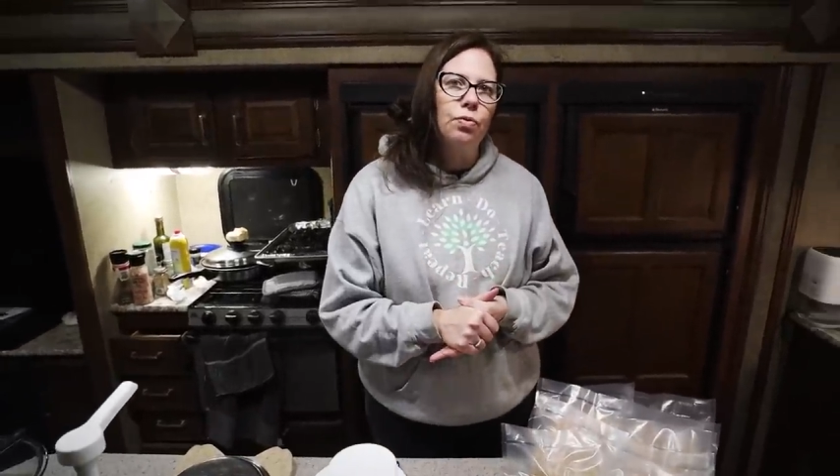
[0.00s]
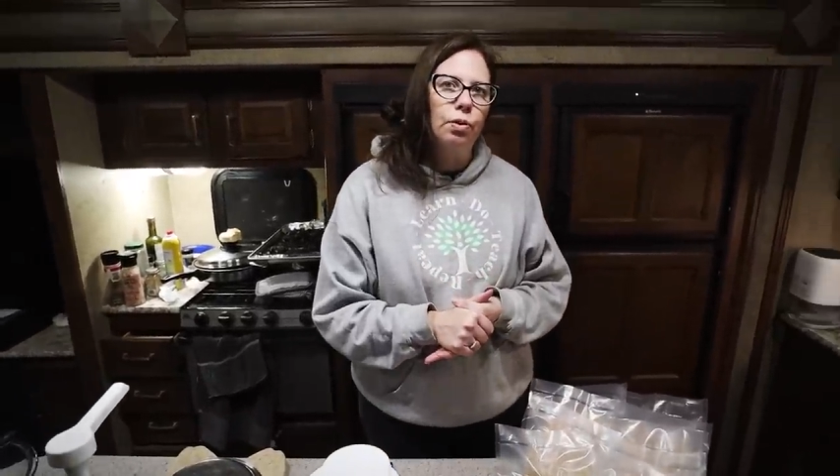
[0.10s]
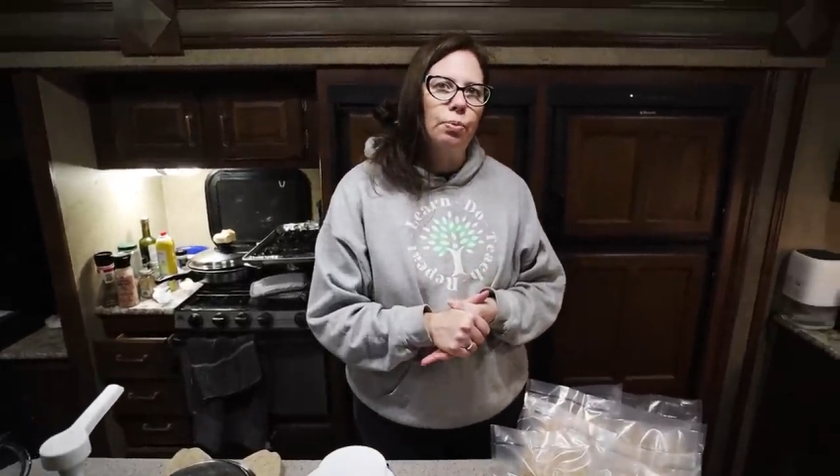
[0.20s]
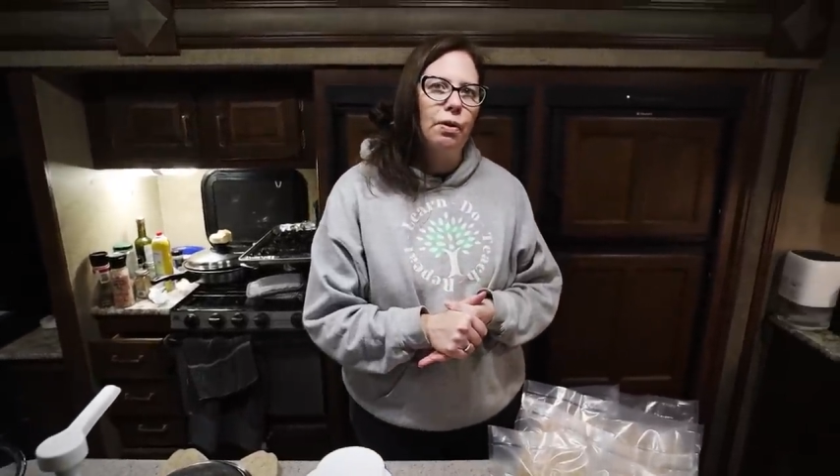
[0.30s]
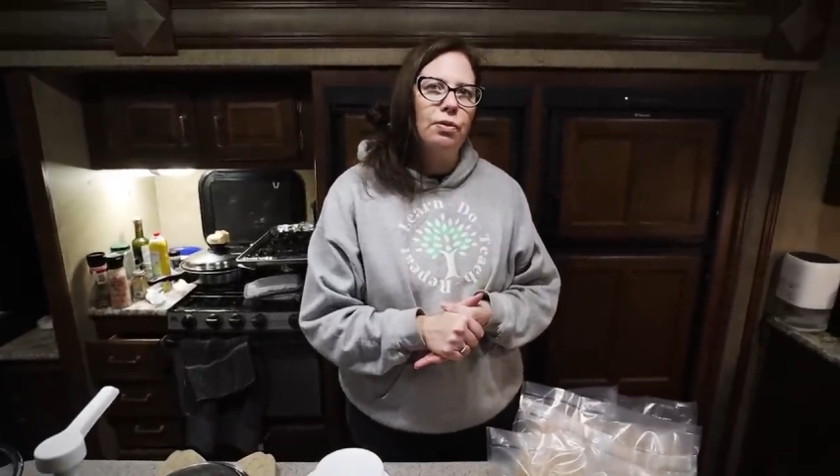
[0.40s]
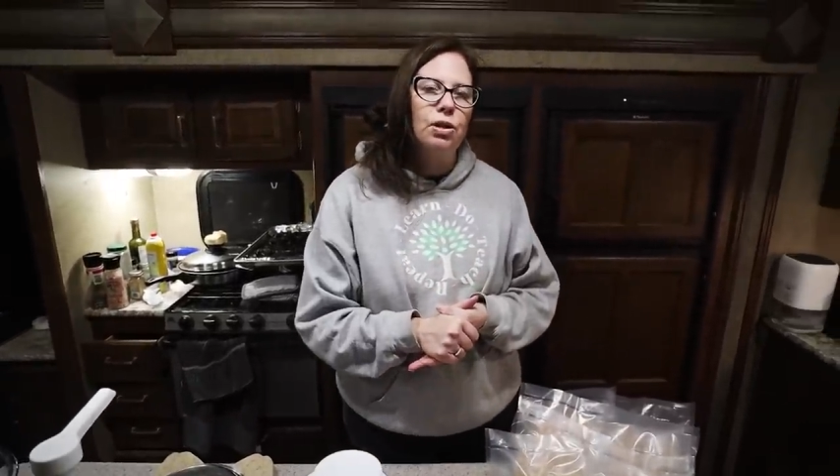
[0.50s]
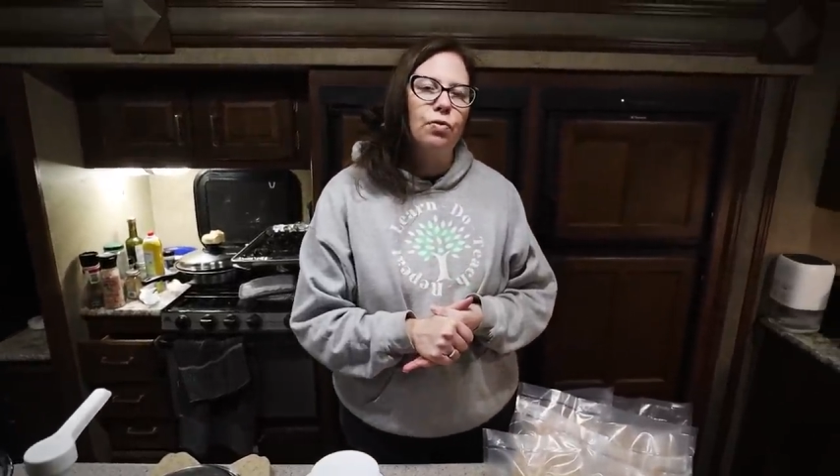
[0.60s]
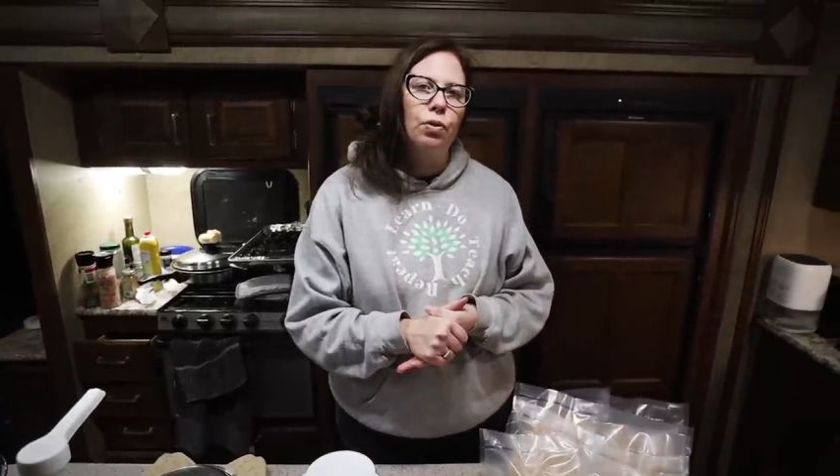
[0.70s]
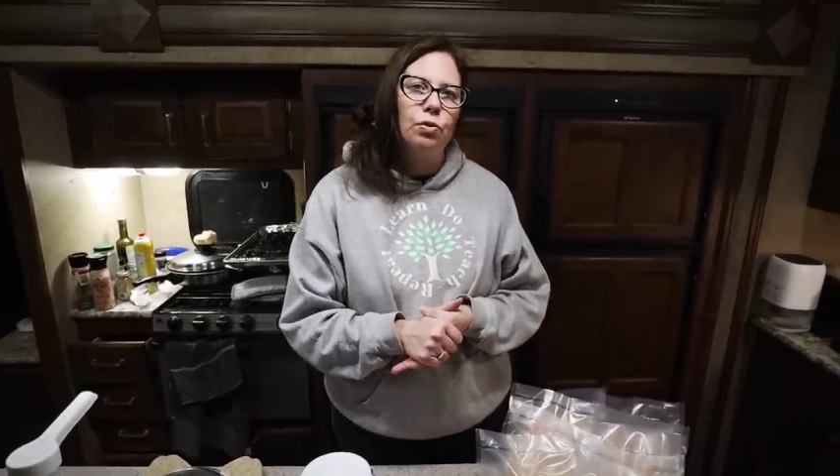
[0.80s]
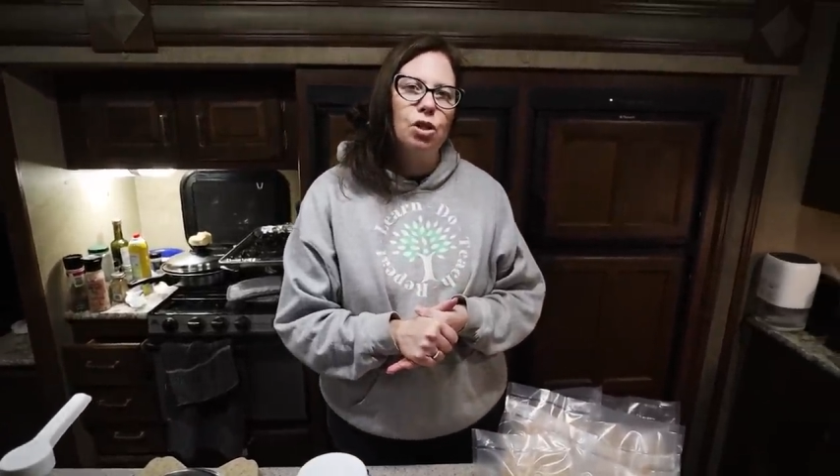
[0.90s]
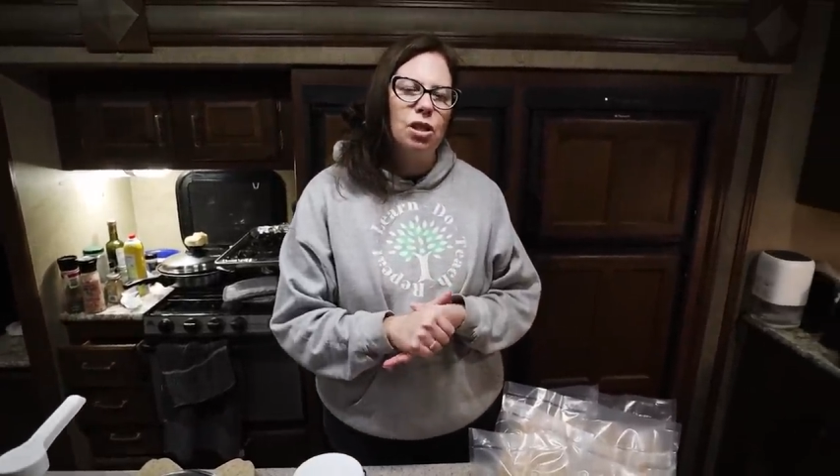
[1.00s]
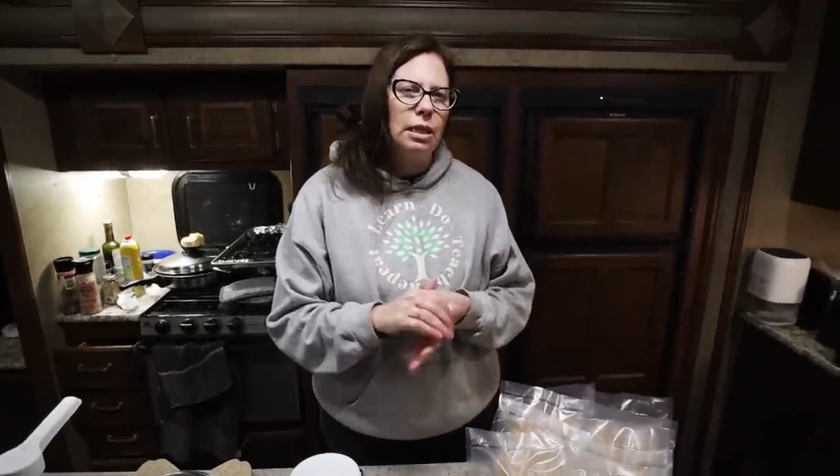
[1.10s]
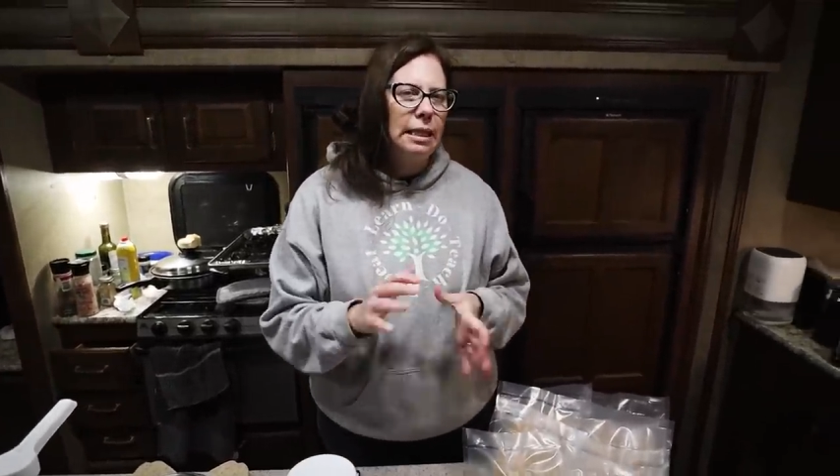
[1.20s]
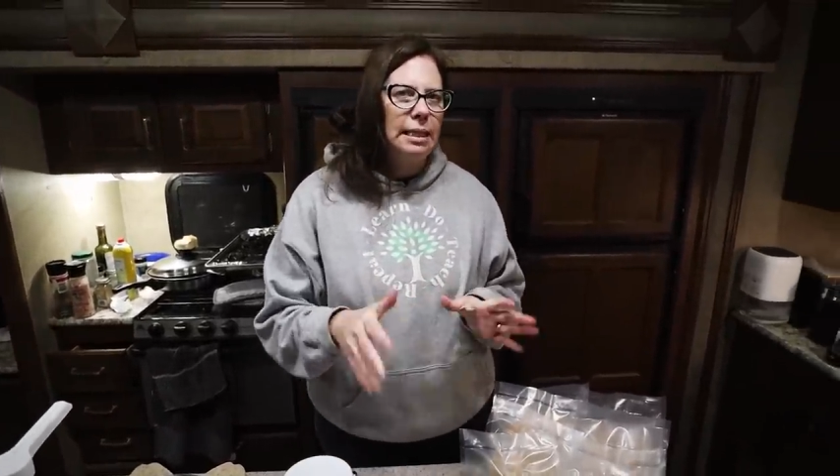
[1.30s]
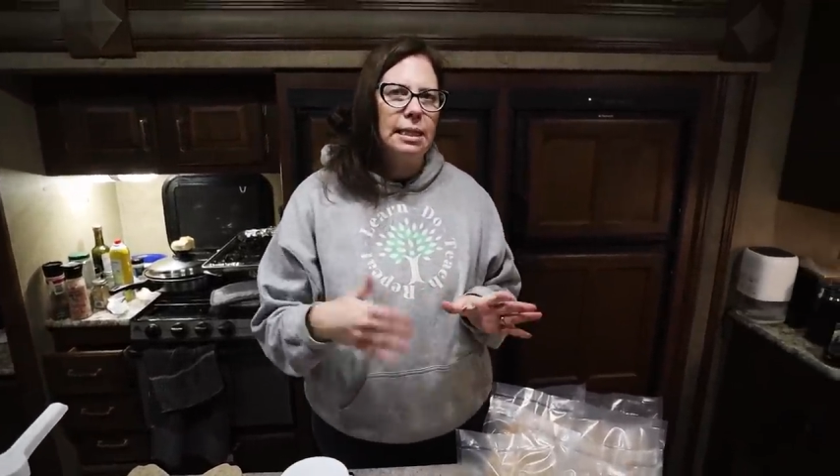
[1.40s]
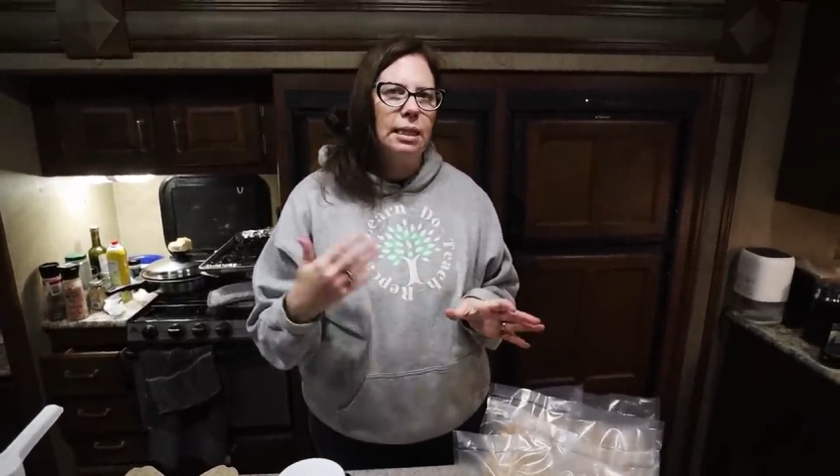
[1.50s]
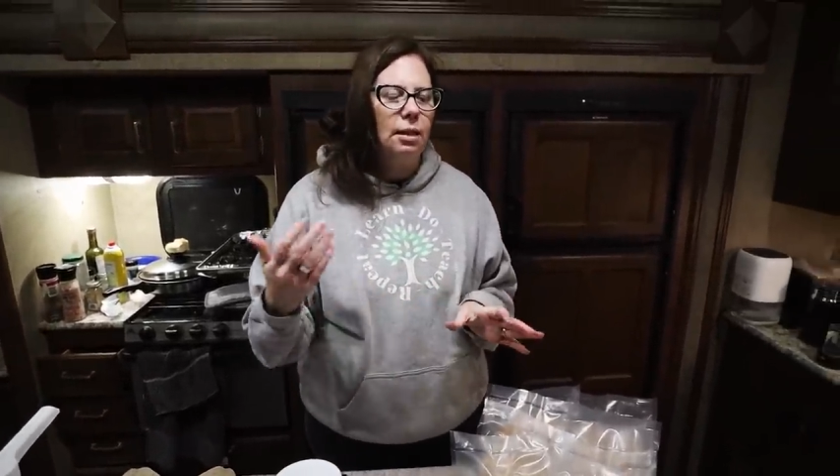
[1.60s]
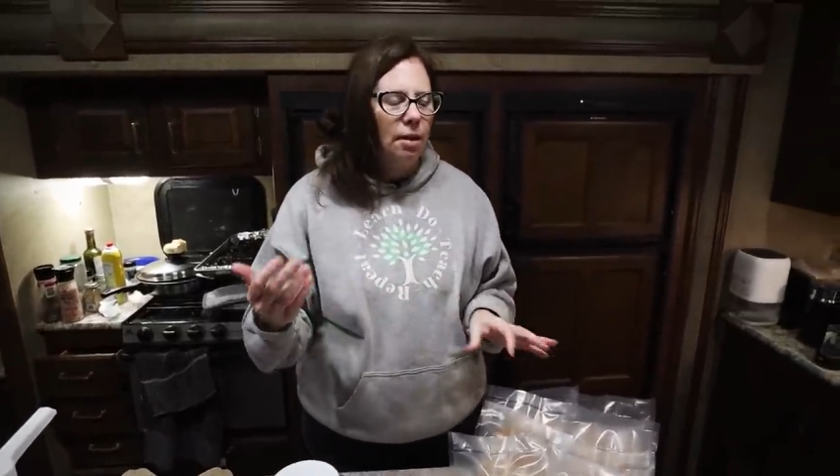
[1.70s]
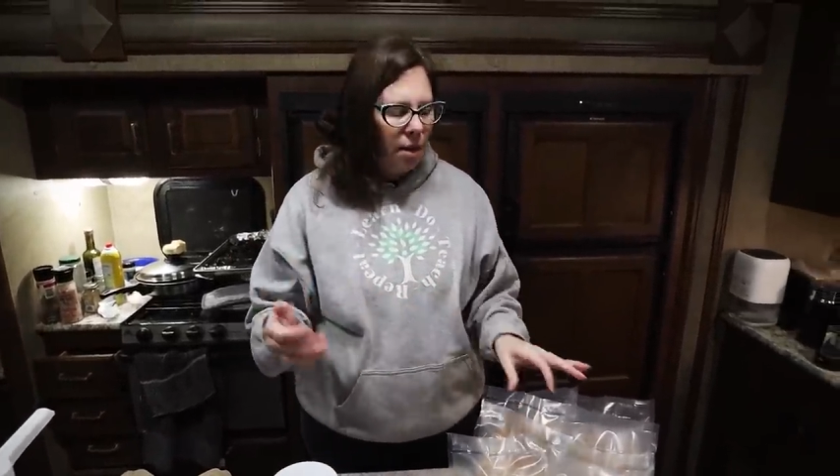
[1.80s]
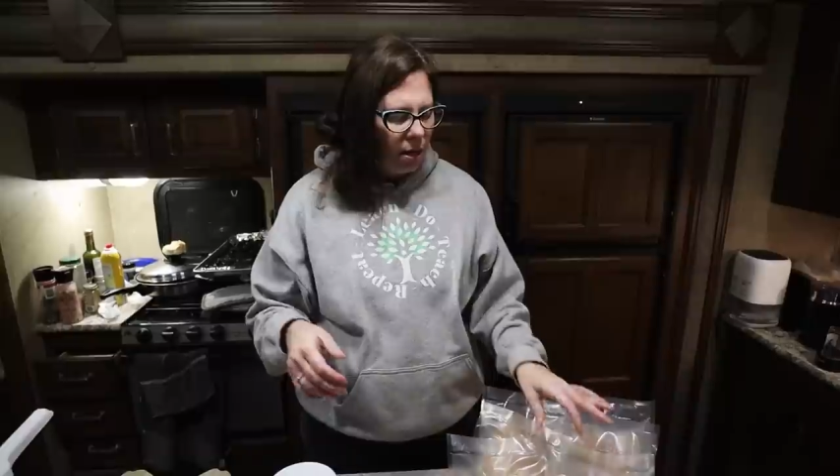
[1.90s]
for breakfast food, just easy.